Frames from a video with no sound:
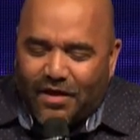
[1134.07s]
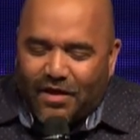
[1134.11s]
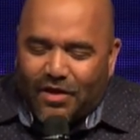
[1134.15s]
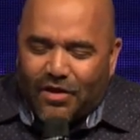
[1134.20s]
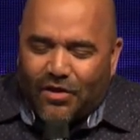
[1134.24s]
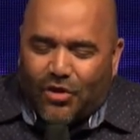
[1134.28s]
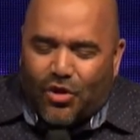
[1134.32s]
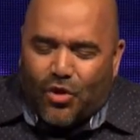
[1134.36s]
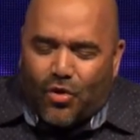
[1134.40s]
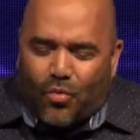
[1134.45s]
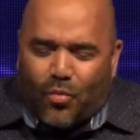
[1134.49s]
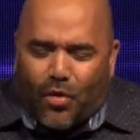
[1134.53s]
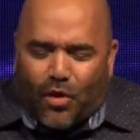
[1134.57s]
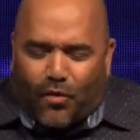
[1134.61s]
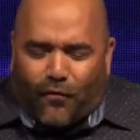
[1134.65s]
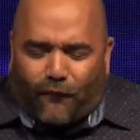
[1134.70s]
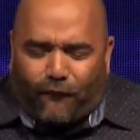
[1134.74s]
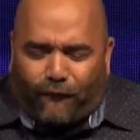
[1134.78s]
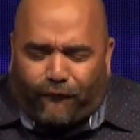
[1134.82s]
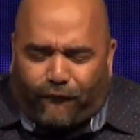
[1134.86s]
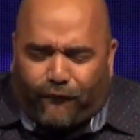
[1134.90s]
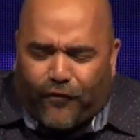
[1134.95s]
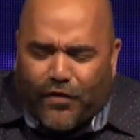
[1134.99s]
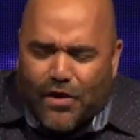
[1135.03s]
You will
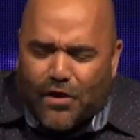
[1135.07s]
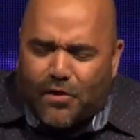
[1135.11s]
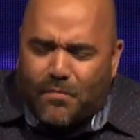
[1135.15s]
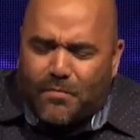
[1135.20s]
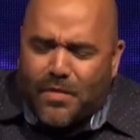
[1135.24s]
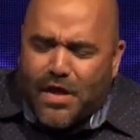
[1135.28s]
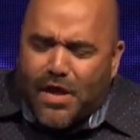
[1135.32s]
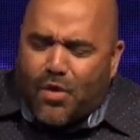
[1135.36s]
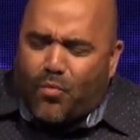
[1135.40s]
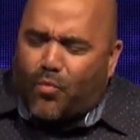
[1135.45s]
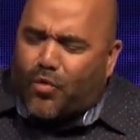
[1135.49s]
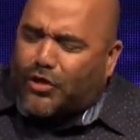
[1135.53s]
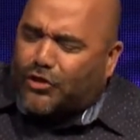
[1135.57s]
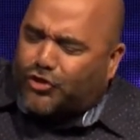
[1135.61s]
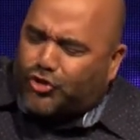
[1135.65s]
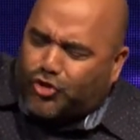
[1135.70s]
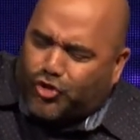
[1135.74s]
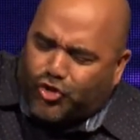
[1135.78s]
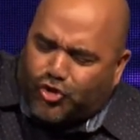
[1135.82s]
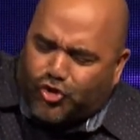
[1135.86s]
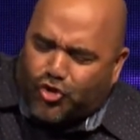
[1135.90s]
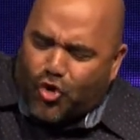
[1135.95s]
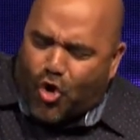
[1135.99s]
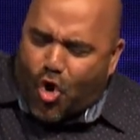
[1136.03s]
fill me with
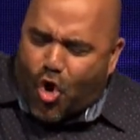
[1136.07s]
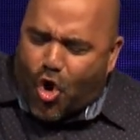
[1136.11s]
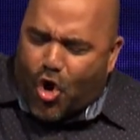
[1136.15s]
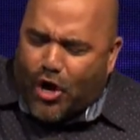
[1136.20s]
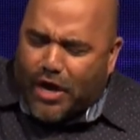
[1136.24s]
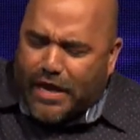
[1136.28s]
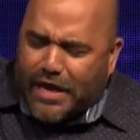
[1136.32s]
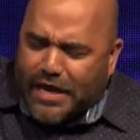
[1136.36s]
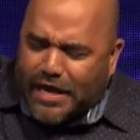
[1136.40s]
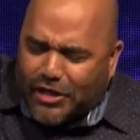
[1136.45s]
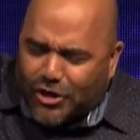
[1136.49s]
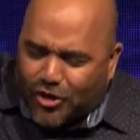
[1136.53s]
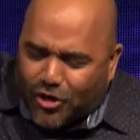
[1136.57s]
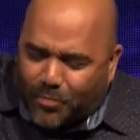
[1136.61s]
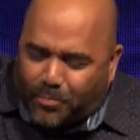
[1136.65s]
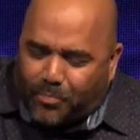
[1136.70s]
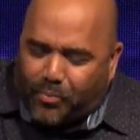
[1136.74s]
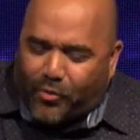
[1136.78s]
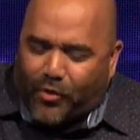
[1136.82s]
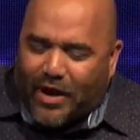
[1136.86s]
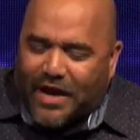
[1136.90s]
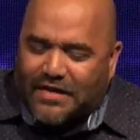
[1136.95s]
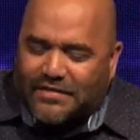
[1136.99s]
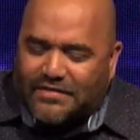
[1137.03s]
joy in your
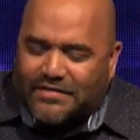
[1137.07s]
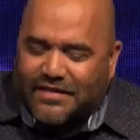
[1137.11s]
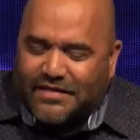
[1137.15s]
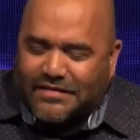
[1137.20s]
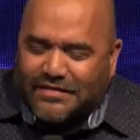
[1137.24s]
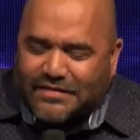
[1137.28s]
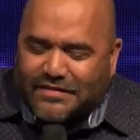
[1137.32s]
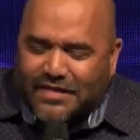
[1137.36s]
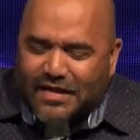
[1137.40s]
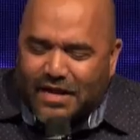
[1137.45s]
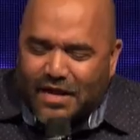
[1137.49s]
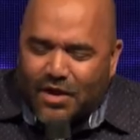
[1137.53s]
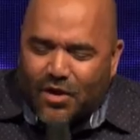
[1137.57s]
presence,